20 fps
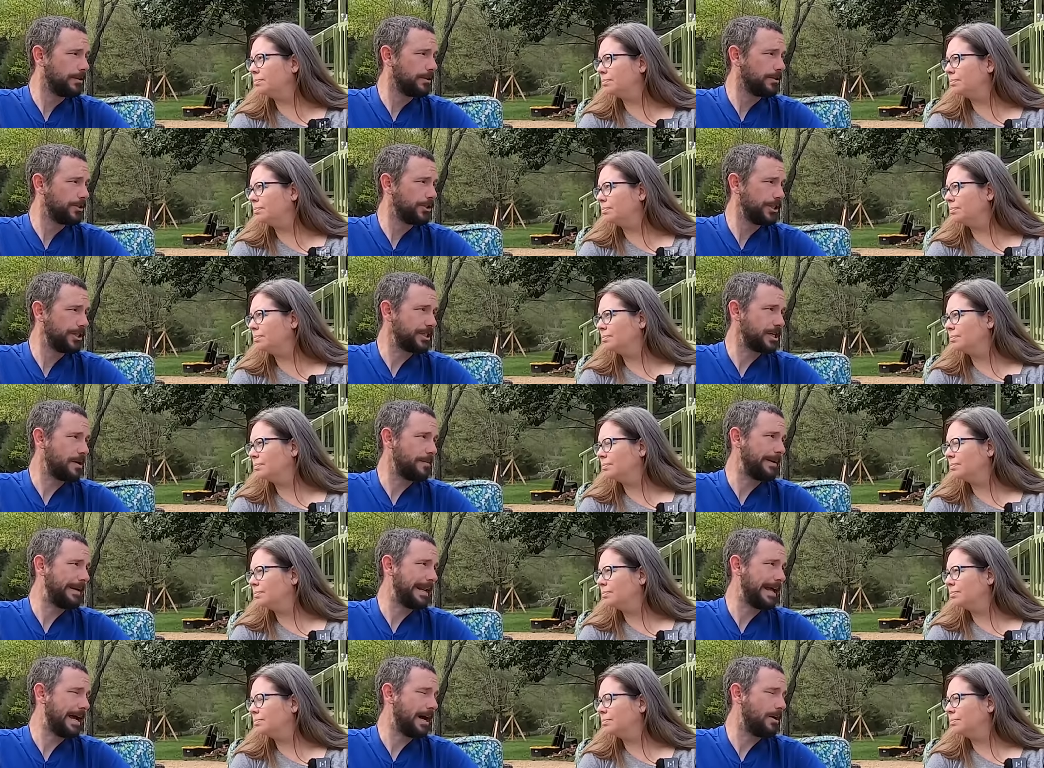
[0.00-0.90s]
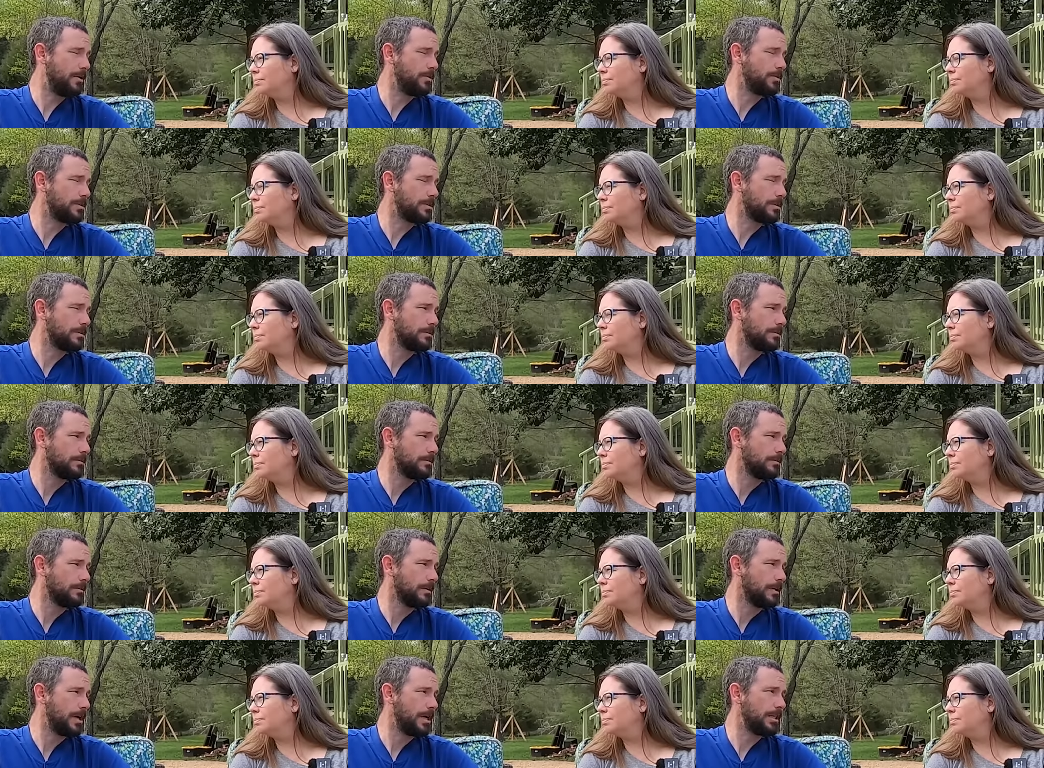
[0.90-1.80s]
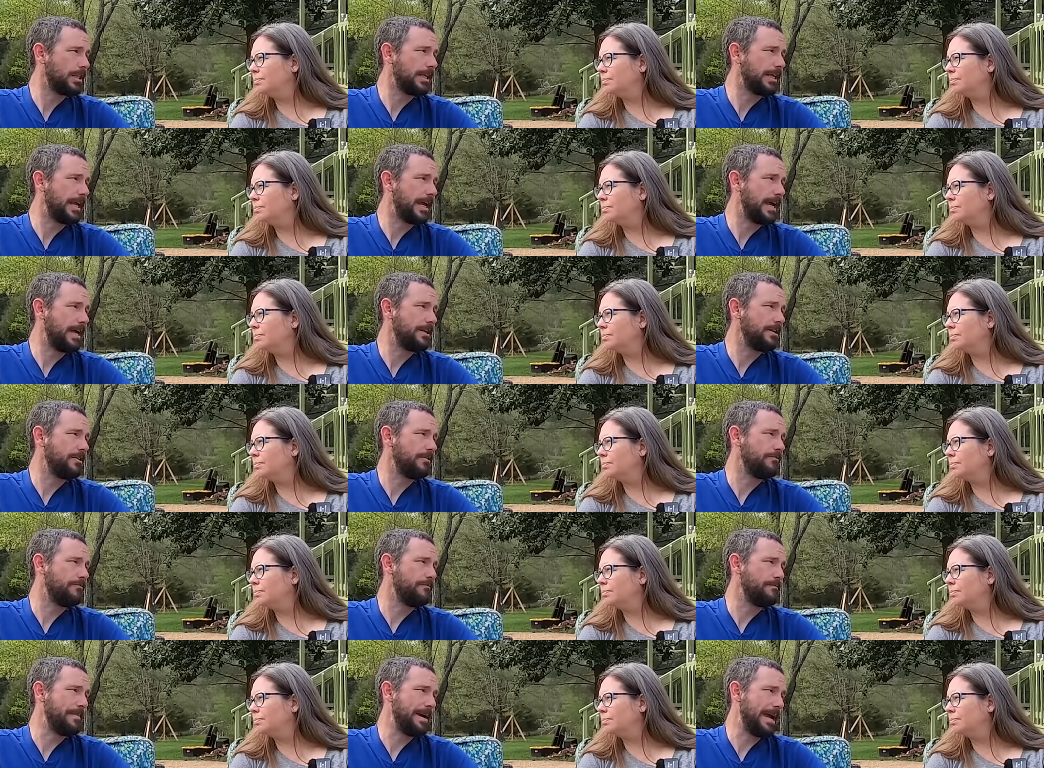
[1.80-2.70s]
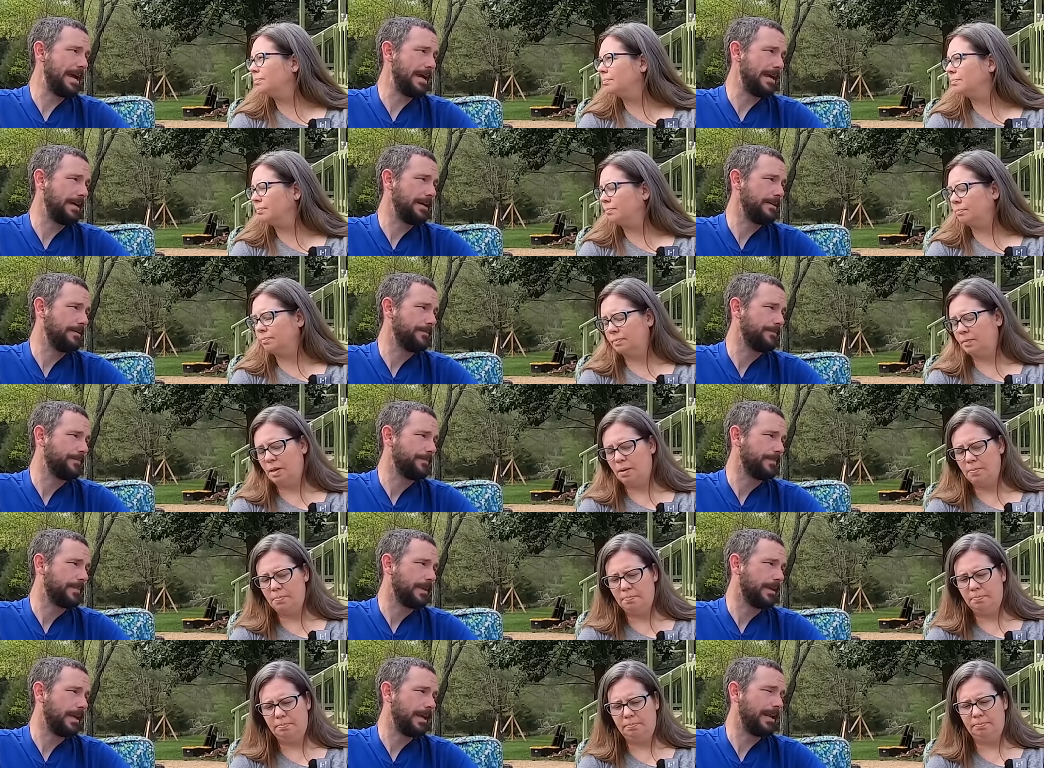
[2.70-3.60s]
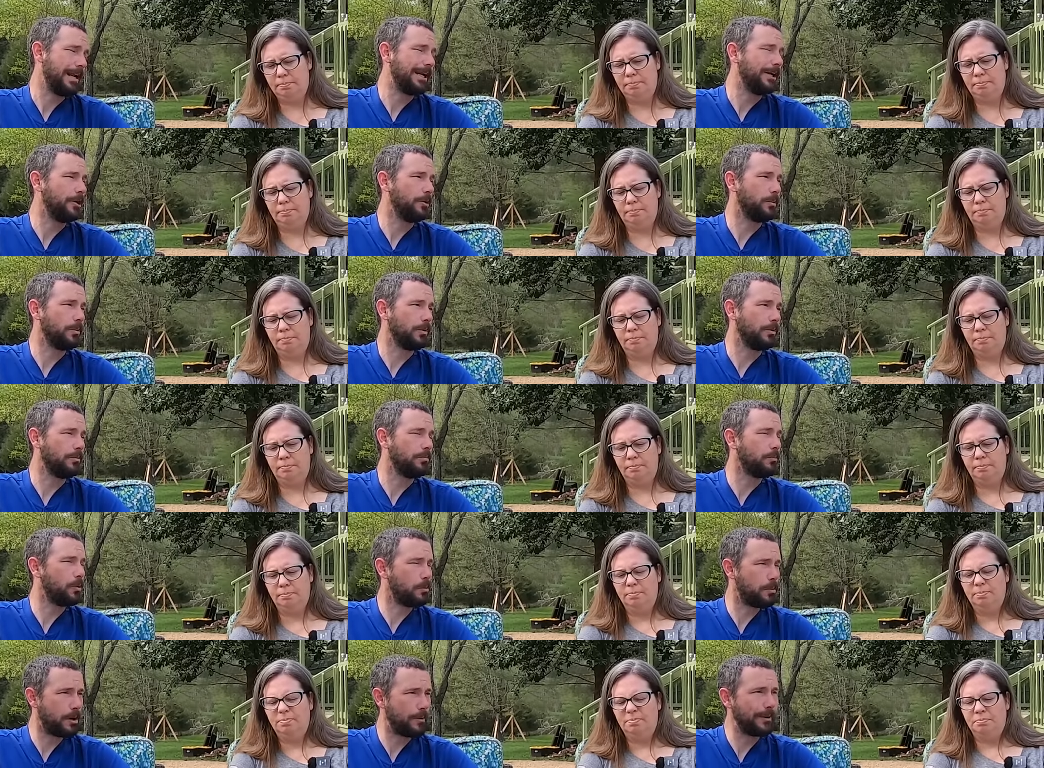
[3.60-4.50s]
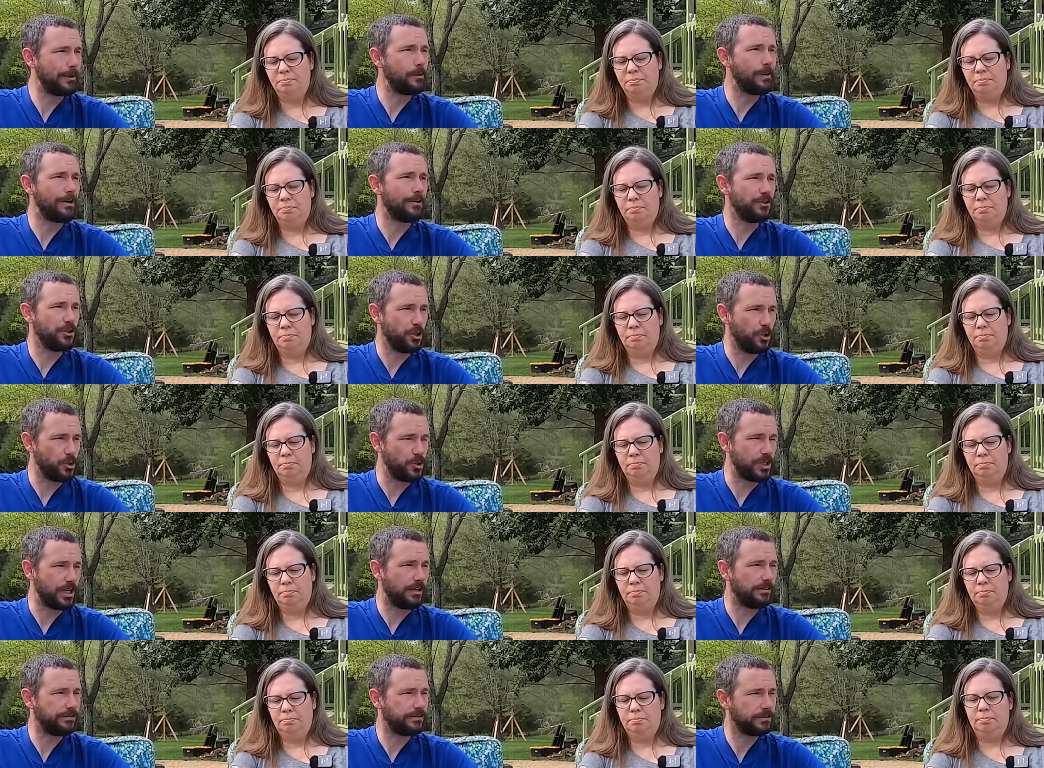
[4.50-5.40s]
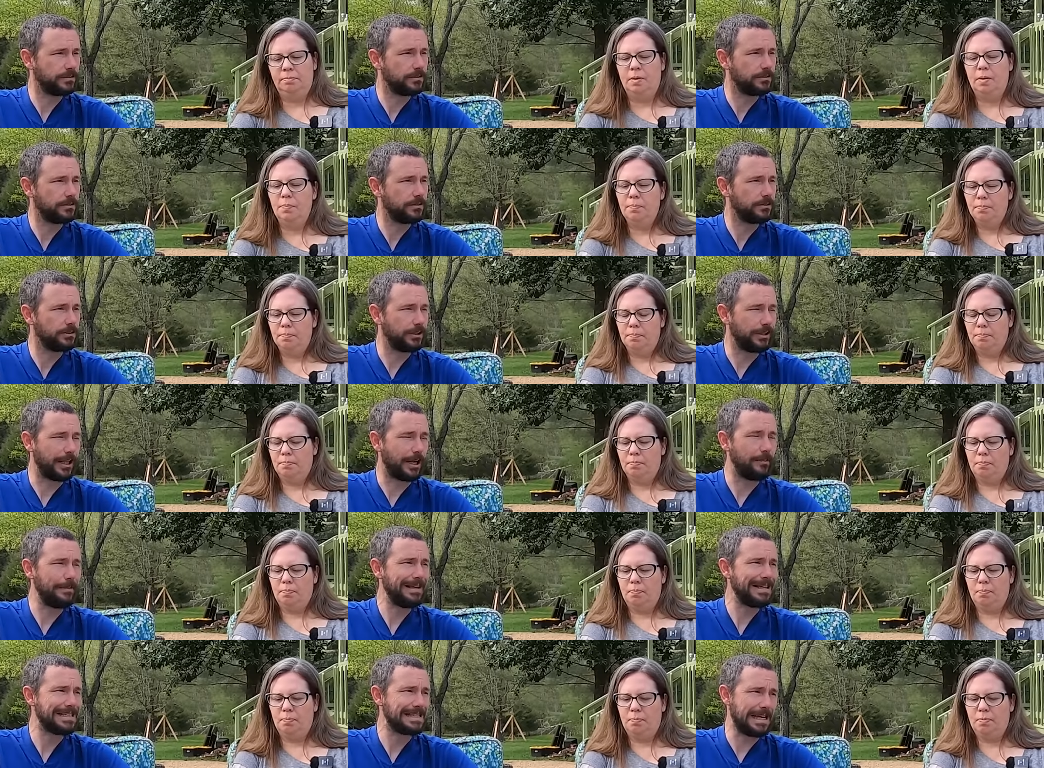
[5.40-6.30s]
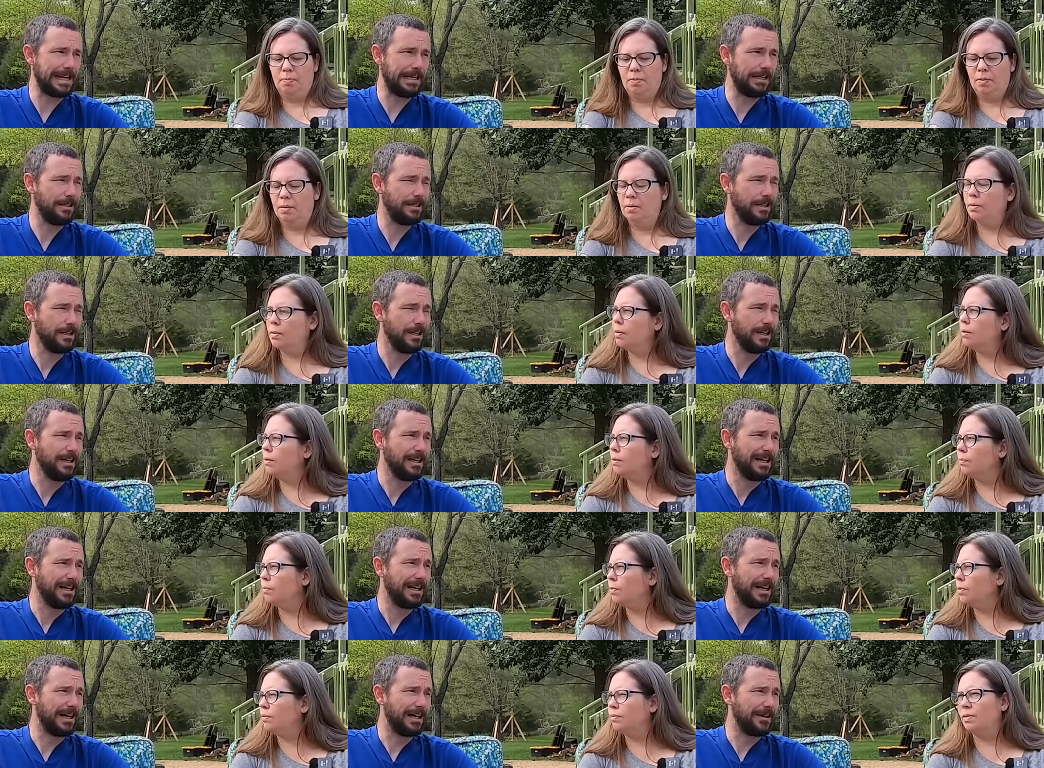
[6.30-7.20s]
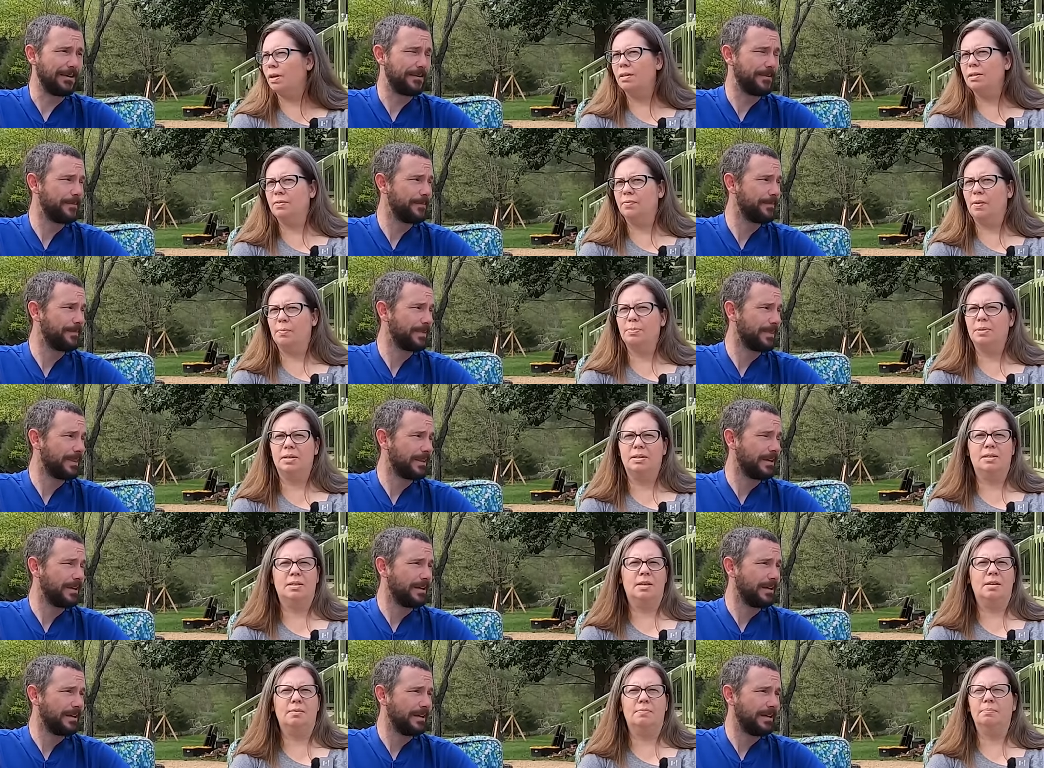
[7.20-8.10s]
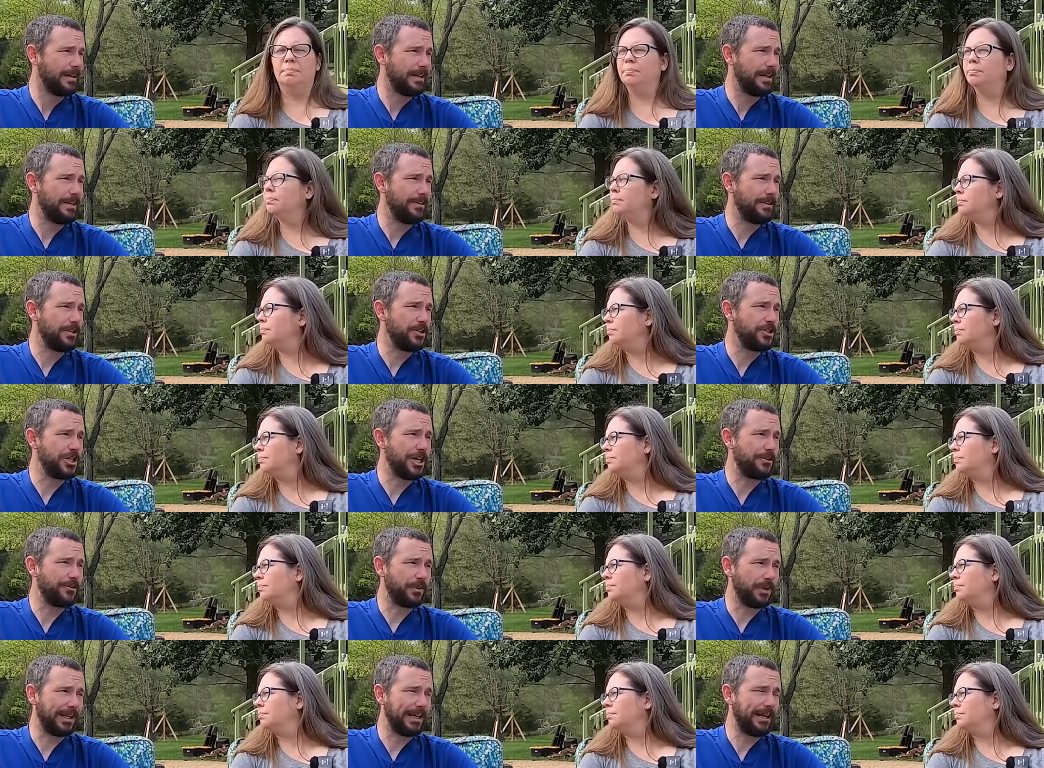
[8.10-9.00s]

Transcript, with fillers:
Speaker 1: She's coming out at the end of May.
Speaker 2: Yep.
Speaker 1: And I know we'll probably go out and do stuff.
Speaker 2: Yep.
Speaker 1: So that'll be exciting.
Speaker 2: Yeah, we'll have lots of updates then.
Speaker 1: In the general